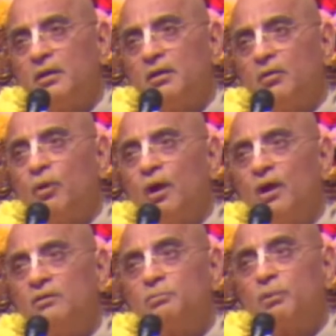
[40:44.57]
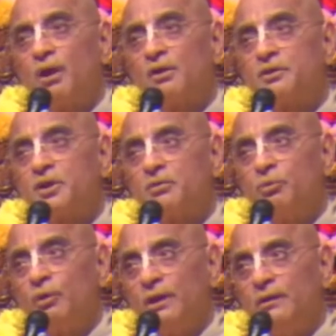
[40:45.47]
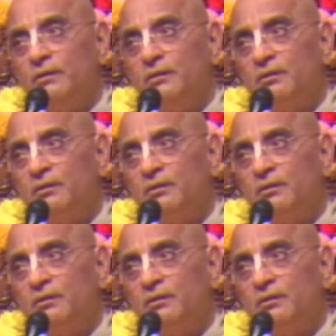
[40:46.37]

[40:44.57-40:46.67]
once Parashar Muni